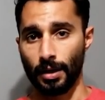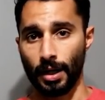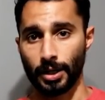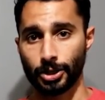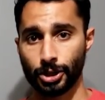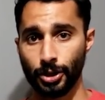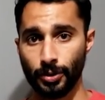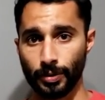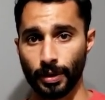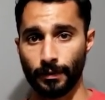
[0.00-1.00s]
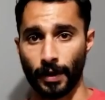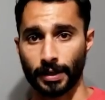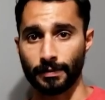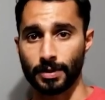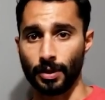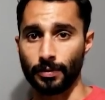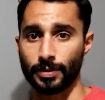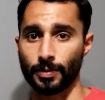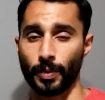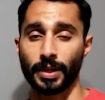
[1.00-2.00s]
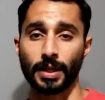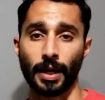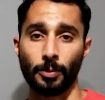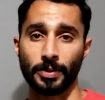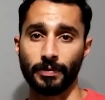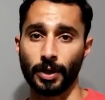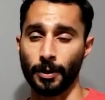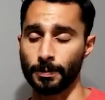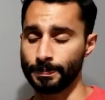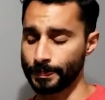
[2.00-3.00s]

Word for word: uh, shoot effective zones with an LPVO.